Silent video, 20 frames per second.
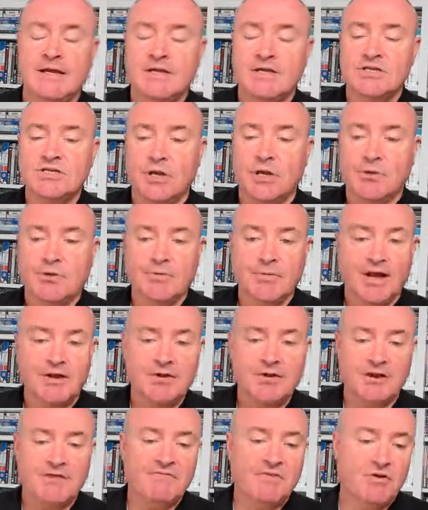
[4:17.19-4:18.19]
So I
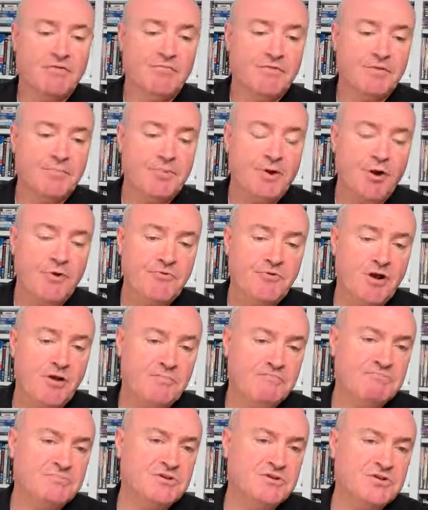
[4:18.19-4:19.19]
got involved with a program
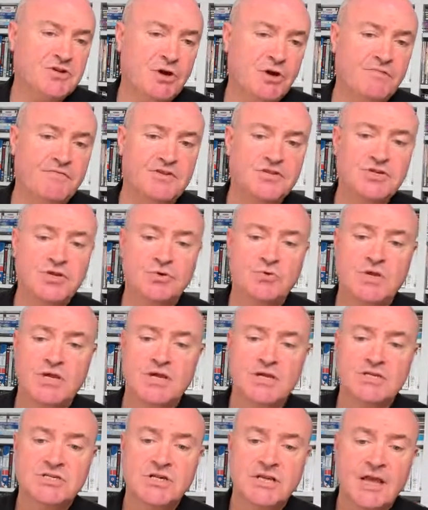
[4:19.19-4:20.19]
just over 2
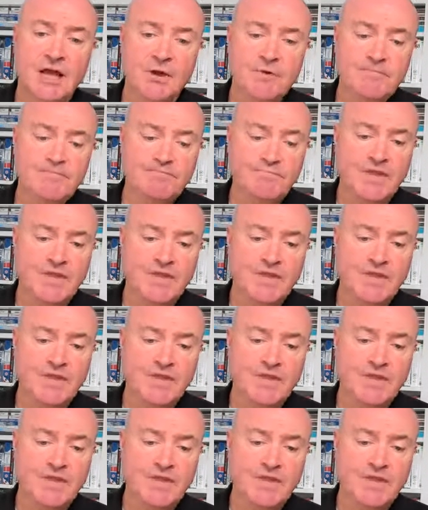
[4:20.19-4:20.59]
years ago,